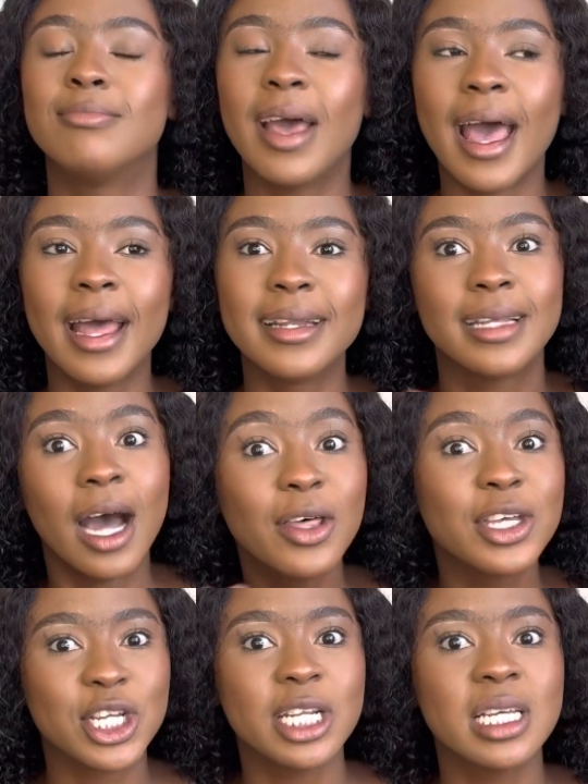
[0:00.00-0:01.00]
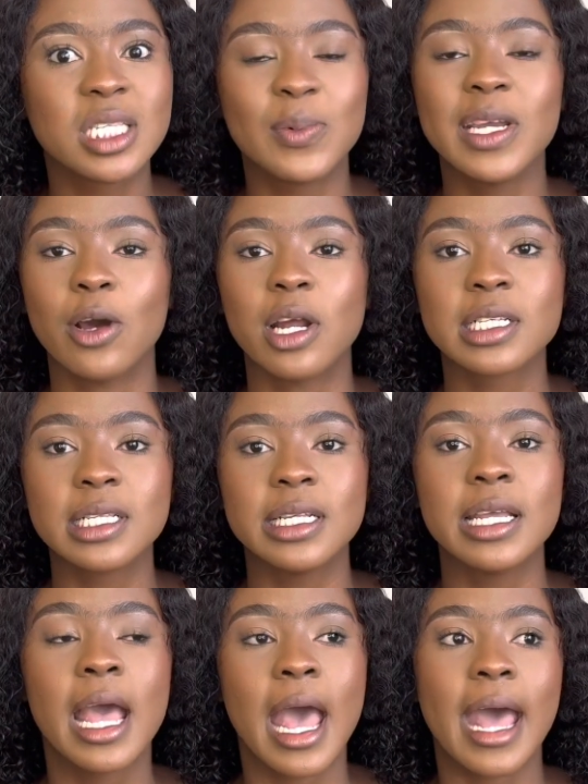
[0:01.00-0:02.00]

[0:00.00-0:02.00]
and how the journey has been, honestly,